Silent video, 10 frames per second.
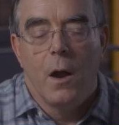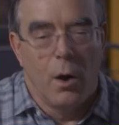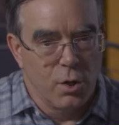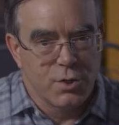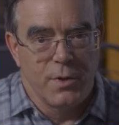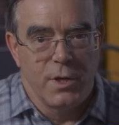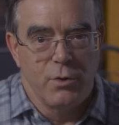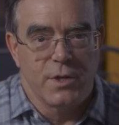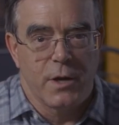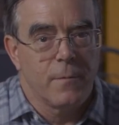Also in the
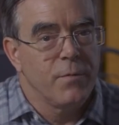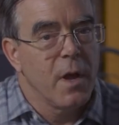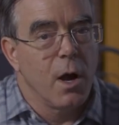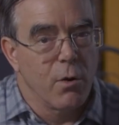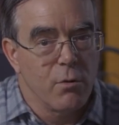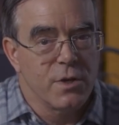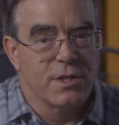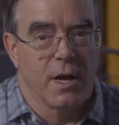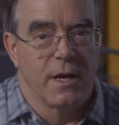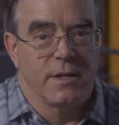newsletter, our own
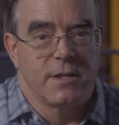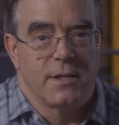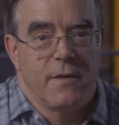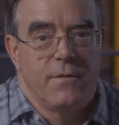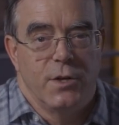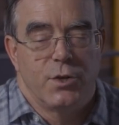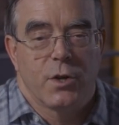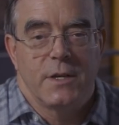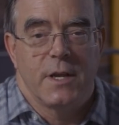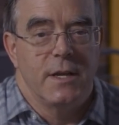Scientists Say feature
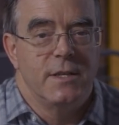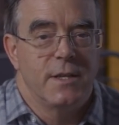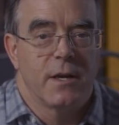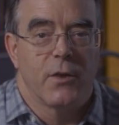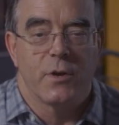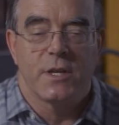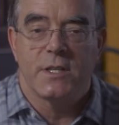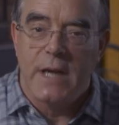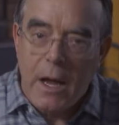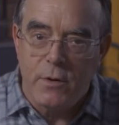contains yet another
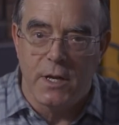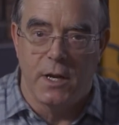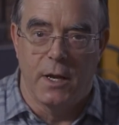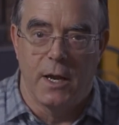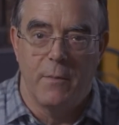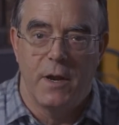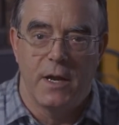astounding claim,